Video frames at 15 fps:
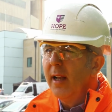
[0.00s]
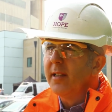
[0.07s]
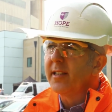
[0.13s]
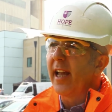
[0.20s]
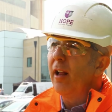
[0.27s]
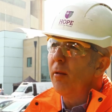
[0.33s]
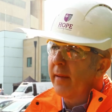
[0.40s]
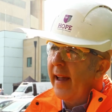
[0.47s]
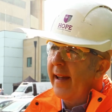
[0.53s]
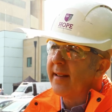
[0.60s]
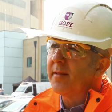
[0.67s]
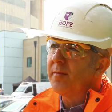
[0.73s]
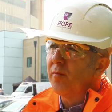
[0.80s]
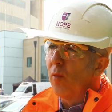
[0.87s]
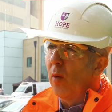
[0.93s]
To help get
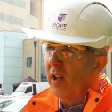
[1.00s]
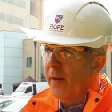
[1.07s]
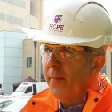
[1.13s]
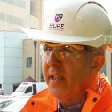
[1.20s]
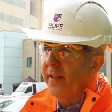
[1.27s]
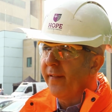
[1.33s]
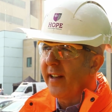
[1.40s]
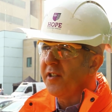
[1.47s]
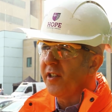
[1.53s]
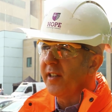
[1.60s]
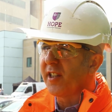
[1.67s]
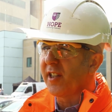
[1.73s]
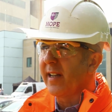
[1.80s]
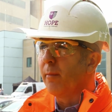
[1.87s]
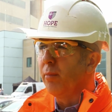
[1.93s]
Welcome Intervention
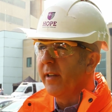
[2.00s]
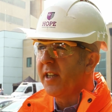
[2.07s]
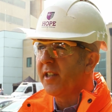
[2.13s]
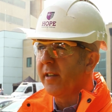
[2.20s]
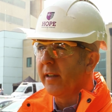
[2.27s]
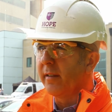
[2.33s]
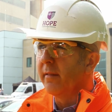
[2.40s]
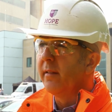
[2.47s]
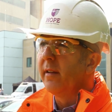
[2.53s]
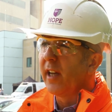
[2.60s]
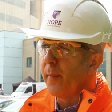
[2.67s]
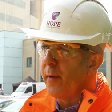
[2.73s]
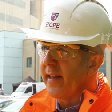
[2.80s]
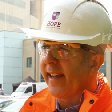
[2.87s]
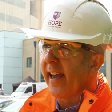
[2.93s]
established and
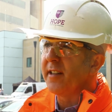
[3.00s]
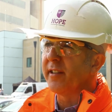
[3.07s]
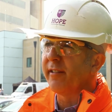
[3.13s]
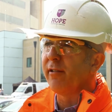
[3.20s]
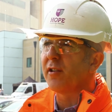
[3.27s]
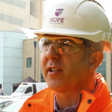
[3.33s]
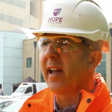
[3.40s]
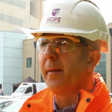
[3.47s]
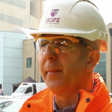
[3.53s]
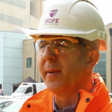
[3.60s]
communicated across our